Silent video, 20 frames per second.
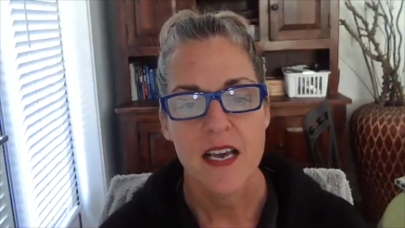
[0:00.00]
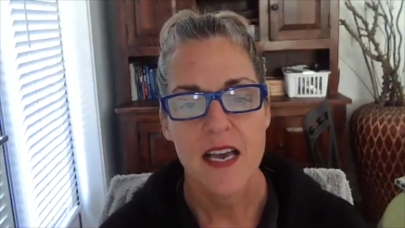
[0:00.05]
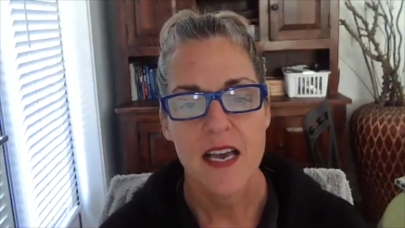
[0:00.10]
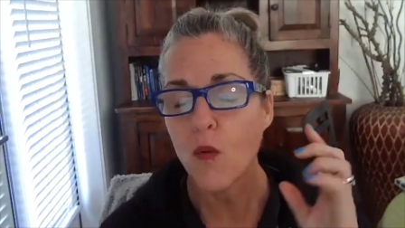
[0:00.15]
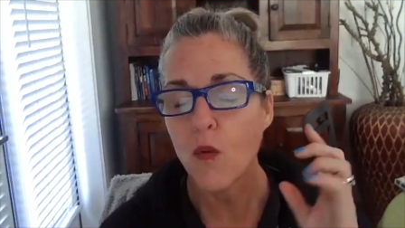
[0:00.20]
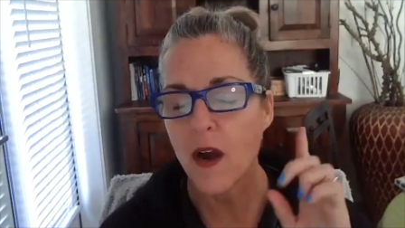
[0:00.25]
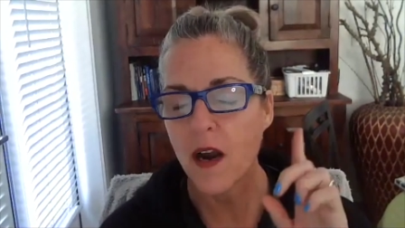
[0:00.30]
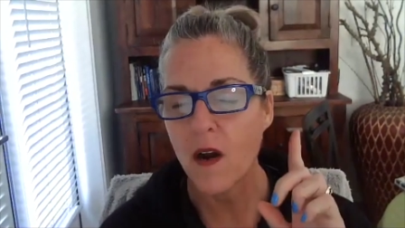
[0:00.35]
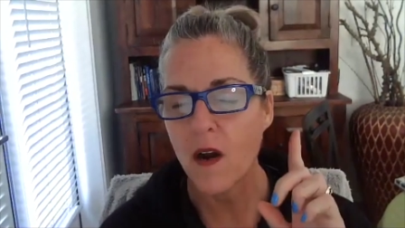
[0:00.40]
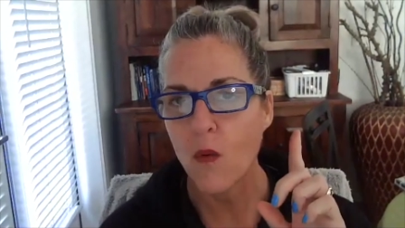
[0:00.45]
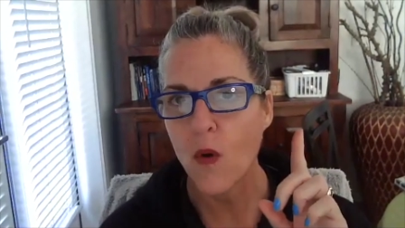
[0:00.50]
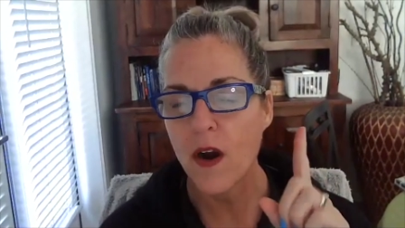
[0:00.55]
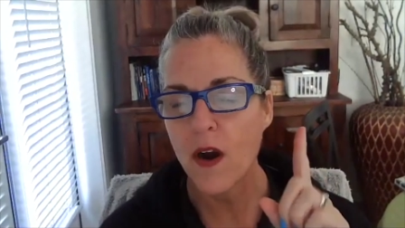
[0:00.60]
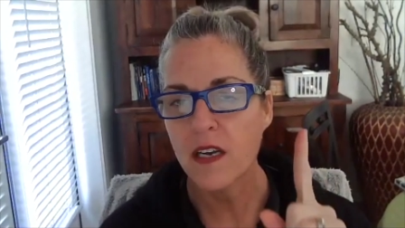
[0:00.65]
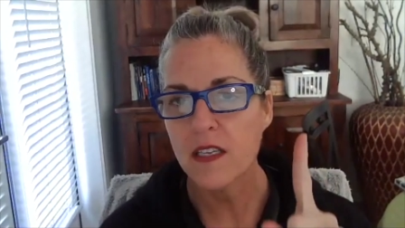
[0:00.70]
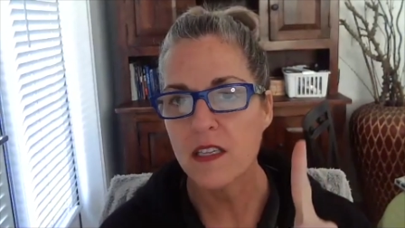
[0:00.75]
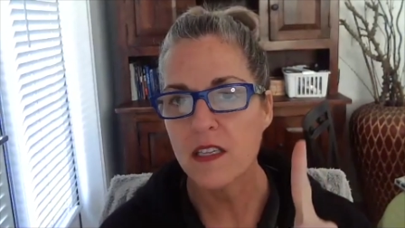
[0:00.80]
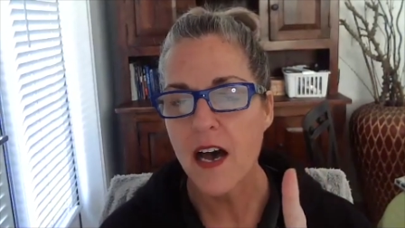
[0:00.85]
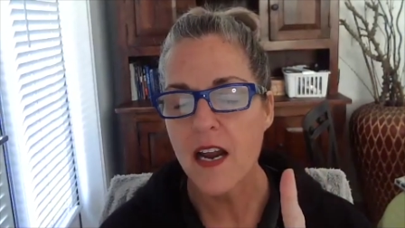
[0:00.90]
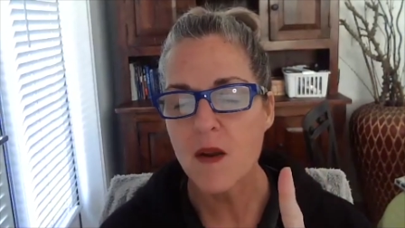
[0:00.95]
And where
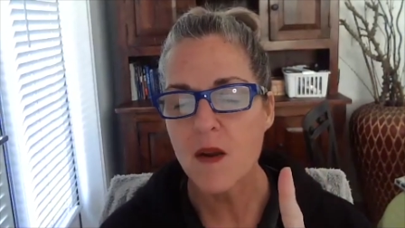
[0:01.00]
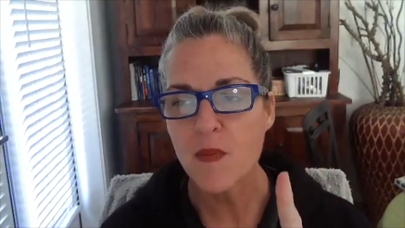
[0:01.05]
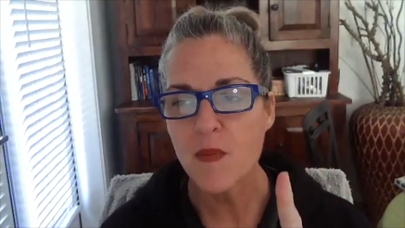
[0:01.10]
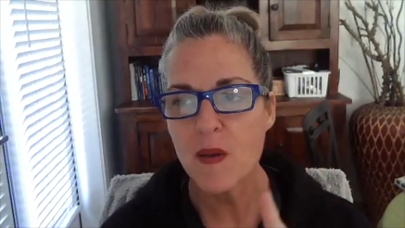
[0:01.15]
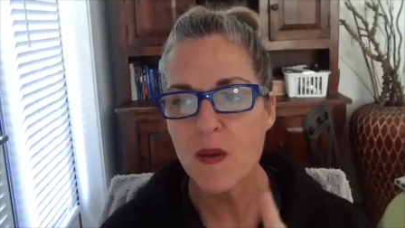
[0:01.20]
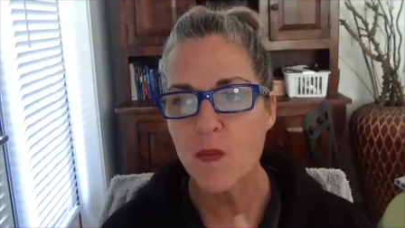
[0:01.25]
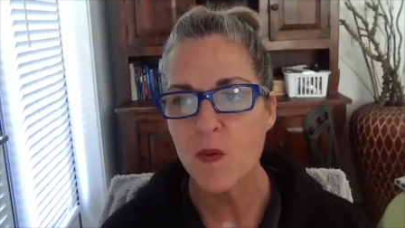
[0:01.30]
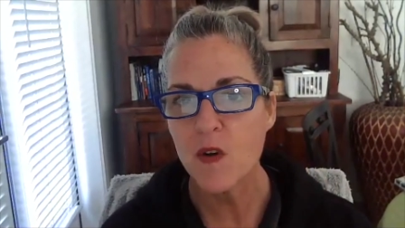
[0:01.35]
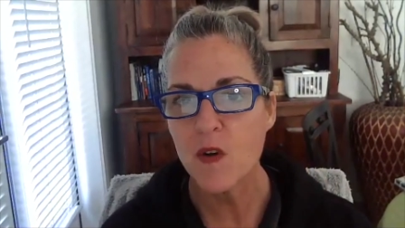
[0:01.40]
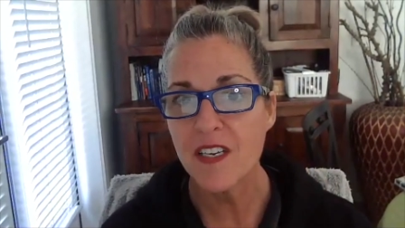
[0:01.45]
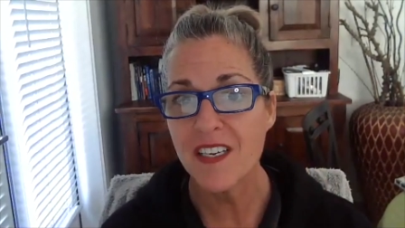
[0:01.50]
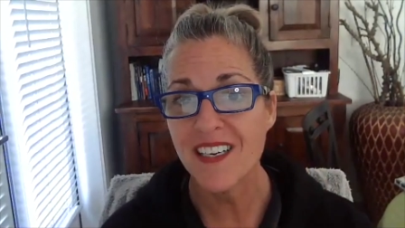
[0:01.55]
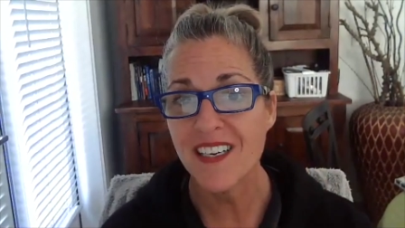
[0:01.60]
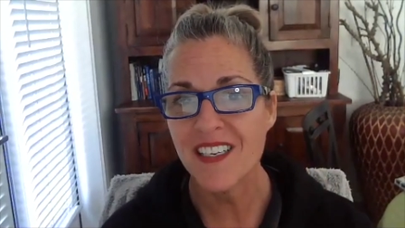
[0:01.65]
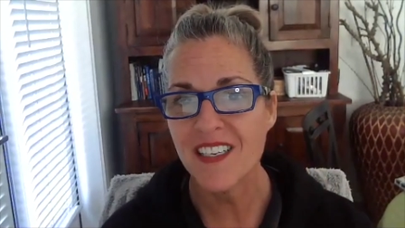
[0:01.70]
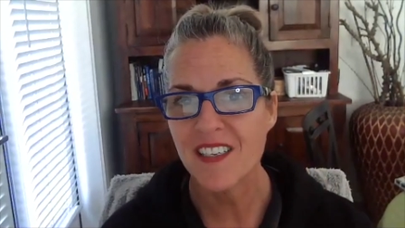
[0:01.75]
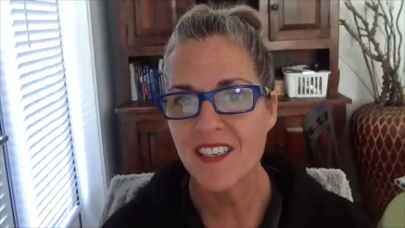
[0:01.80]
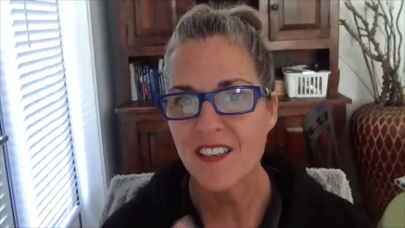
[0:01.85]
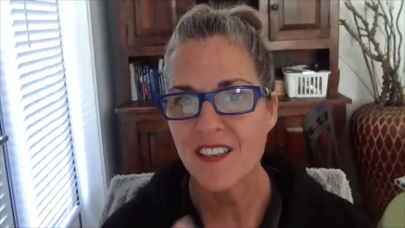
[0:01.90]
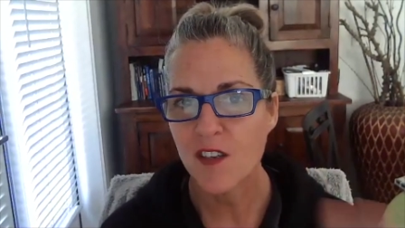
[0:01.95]
a lot of people
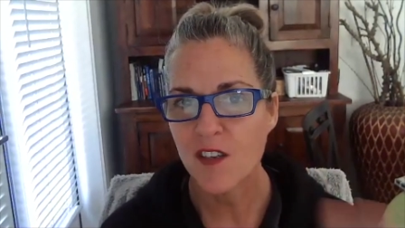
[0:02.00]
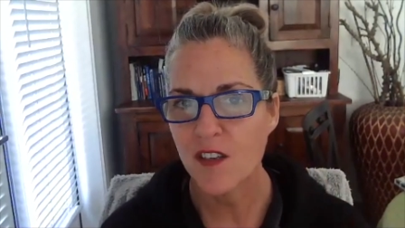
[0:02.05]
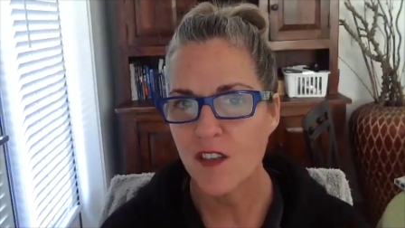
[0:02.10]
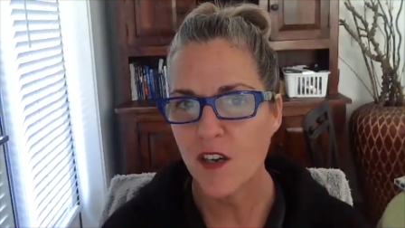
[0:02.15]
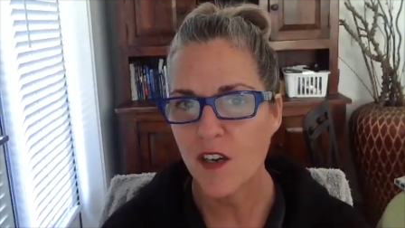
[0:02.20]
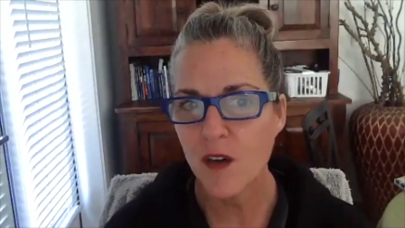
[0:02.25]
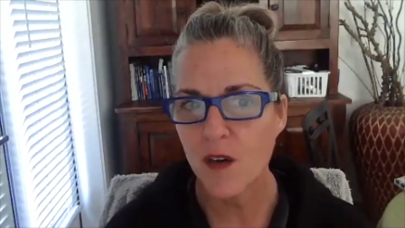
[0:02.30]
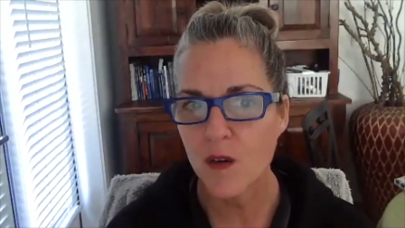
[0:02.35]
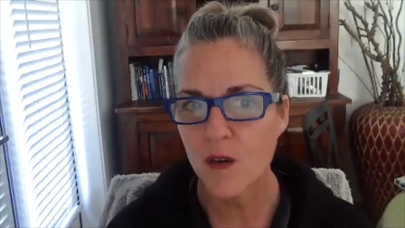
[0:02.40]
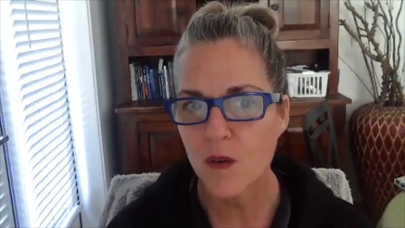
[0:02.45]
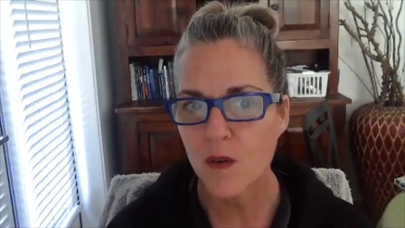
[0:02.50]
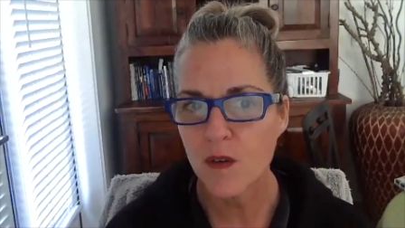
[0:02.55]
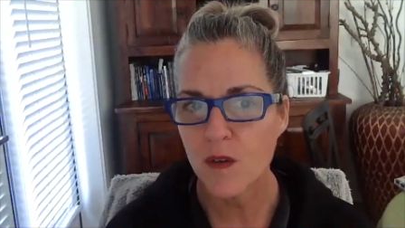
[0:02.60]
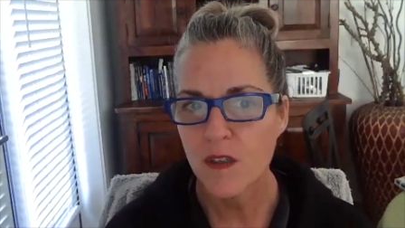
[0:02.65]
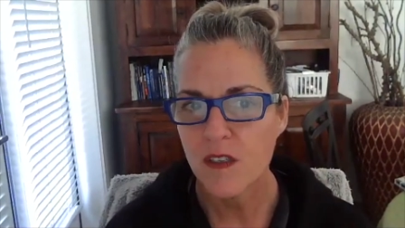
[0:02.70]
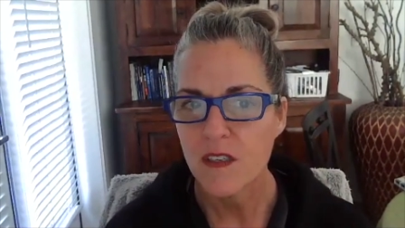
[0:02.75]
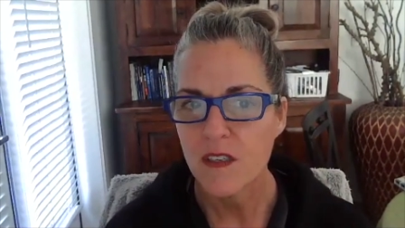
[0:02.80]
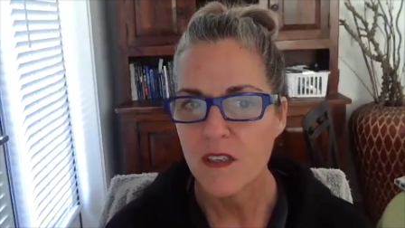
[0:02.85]
can go,